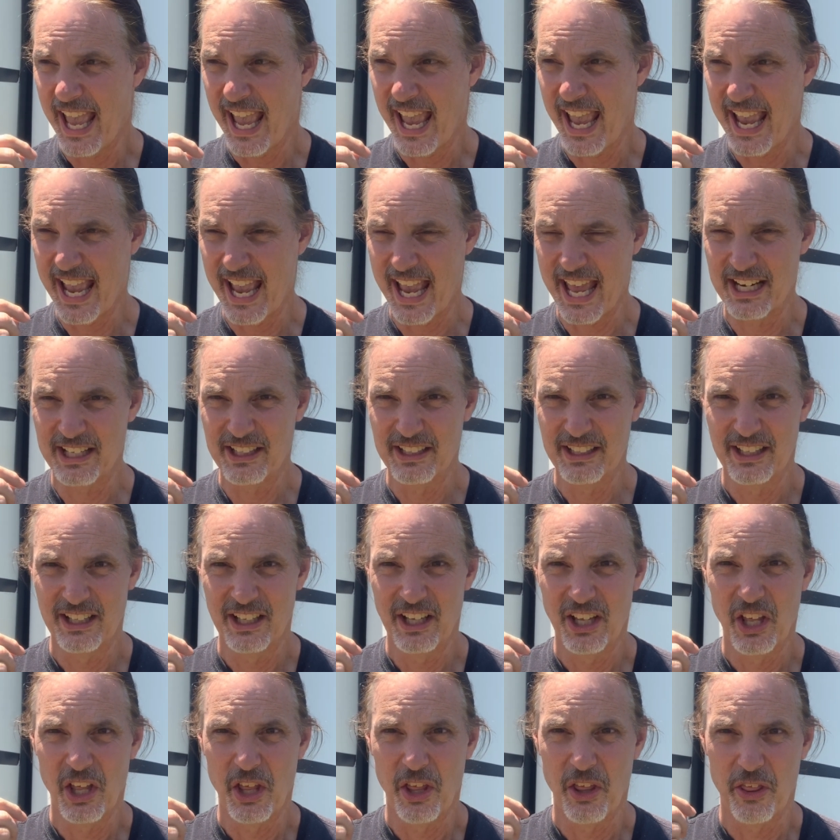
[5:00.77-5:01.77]
and
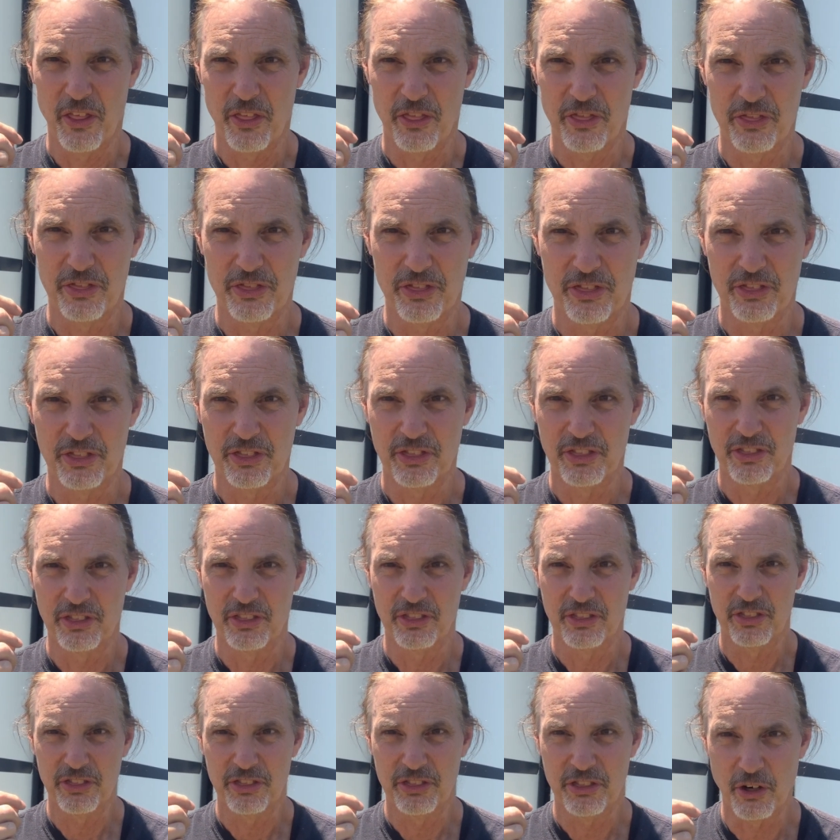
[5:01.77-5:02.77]

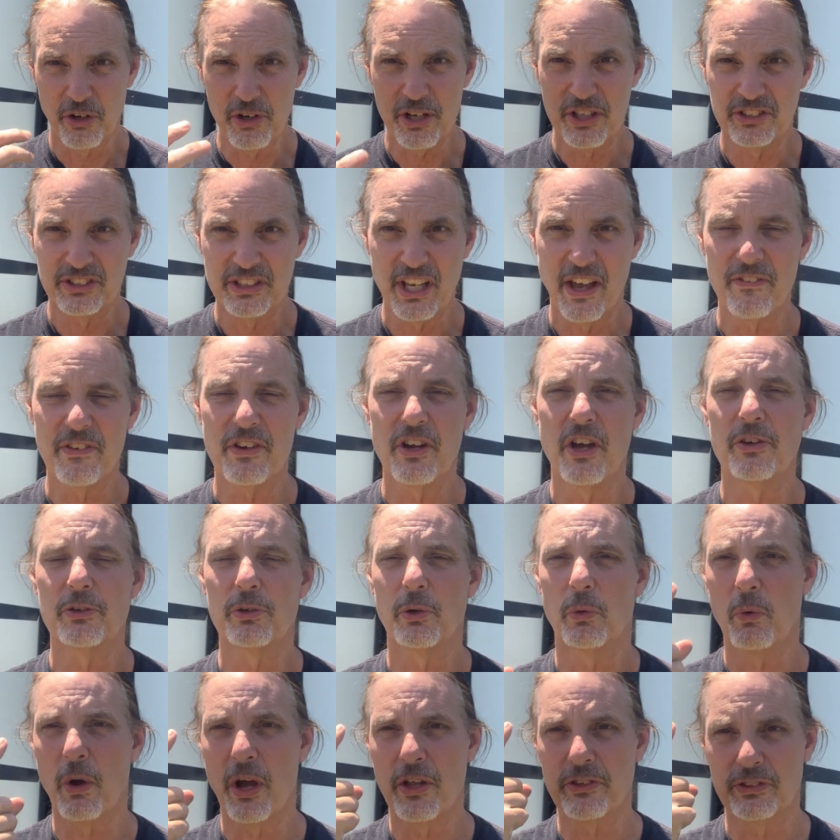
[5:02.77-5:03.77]
3,700
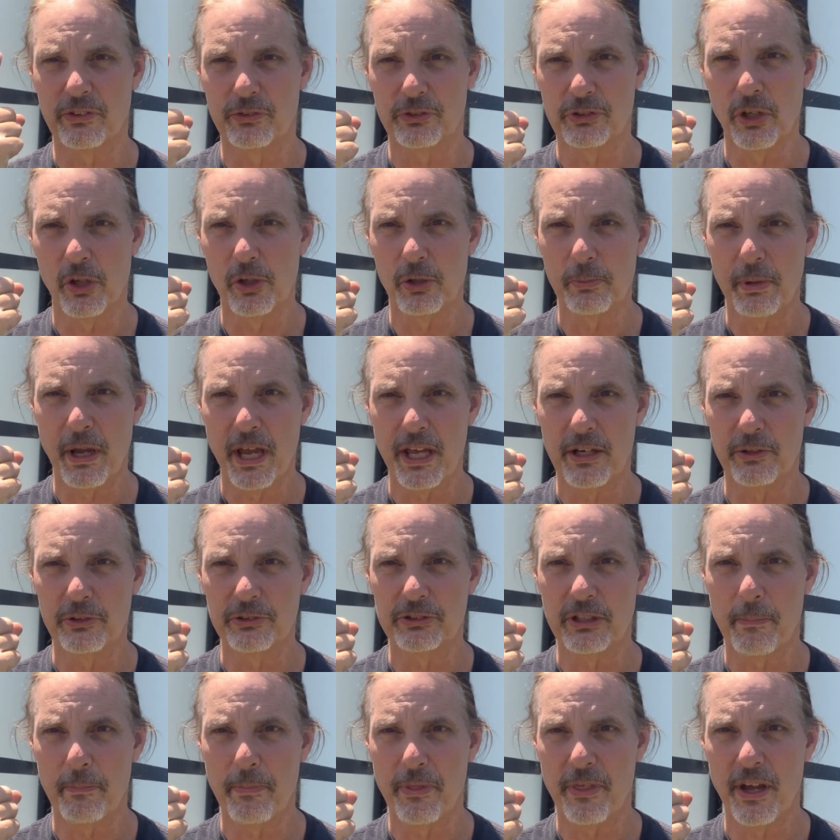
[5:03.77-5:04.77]
watts of solar panels
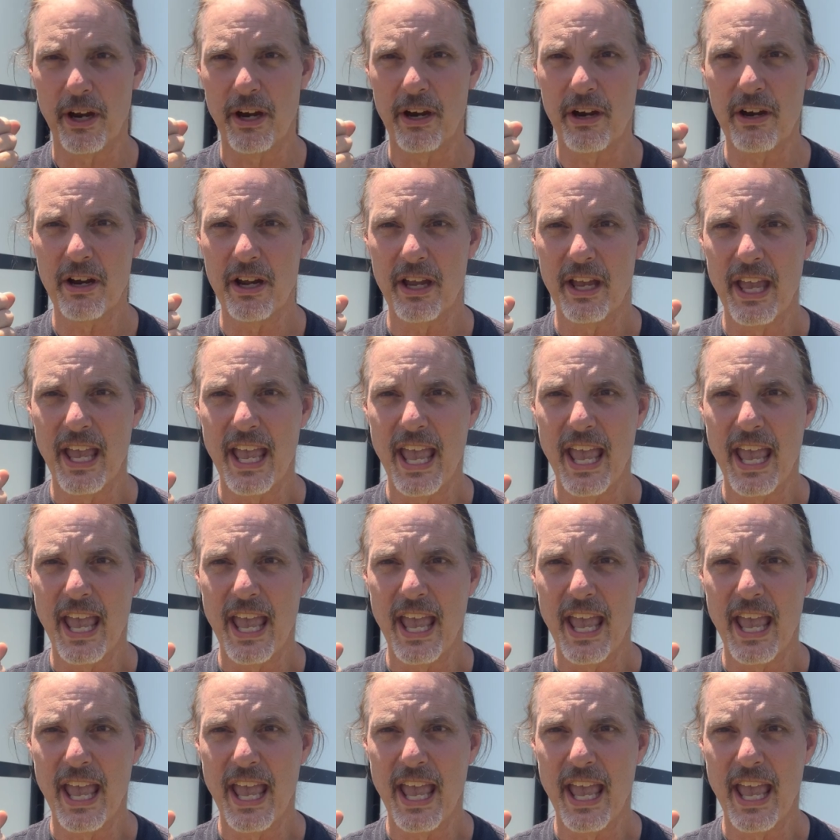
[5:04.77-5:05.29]
up there.